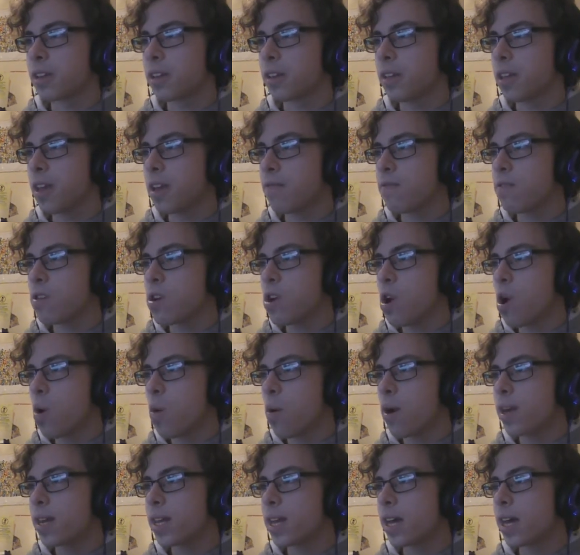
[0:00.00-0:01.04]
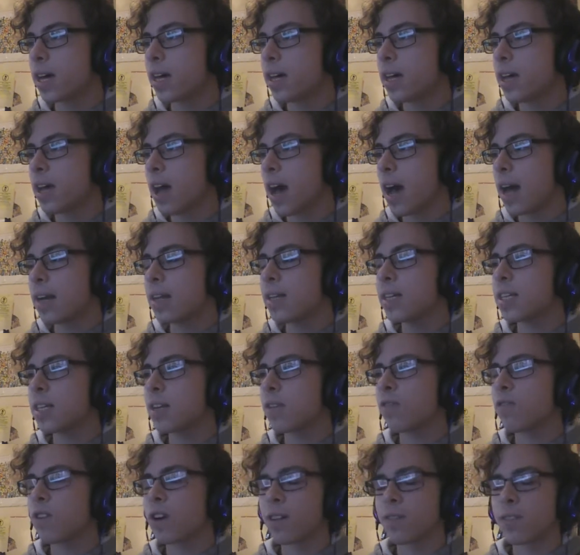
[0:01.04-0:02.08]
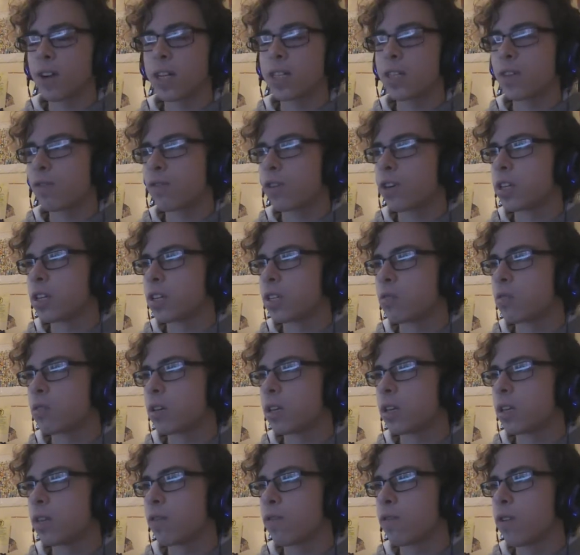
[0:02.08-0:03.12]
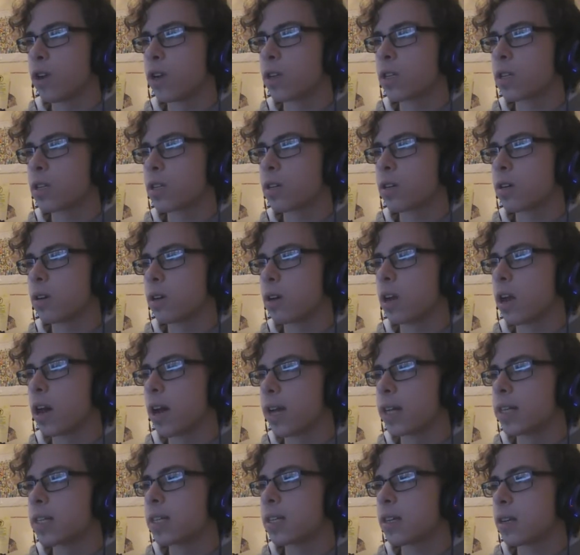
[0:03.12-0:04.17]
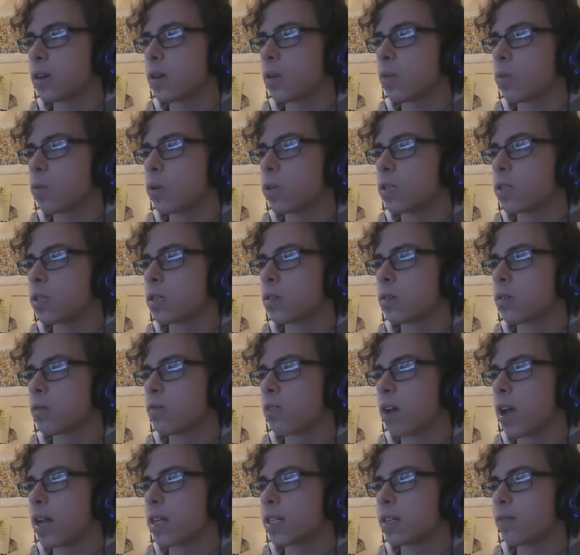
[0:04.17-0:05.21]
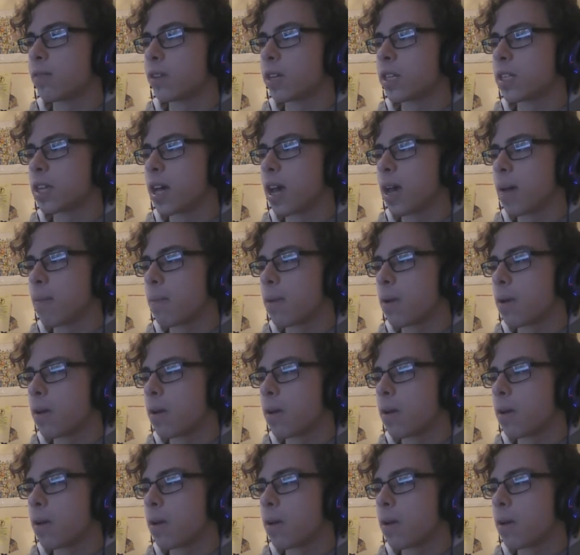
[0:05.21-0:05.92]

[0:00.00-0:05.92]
They have no idea. At least in Five Nights at Freddy's 3, the first night was relatively tame.